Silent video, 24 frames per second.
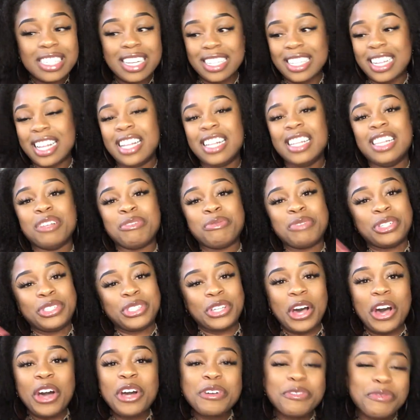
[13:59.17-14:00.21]
And then the
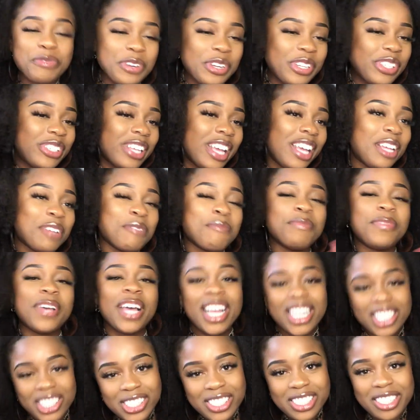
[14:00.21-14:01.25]
photographer is taking
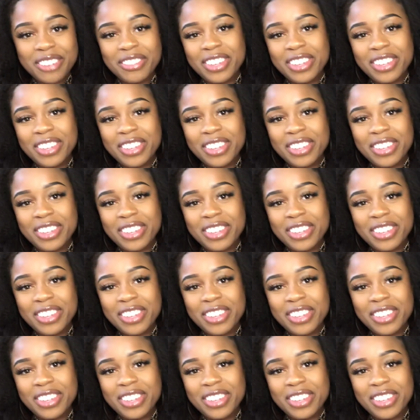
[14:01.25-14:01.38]
pictures of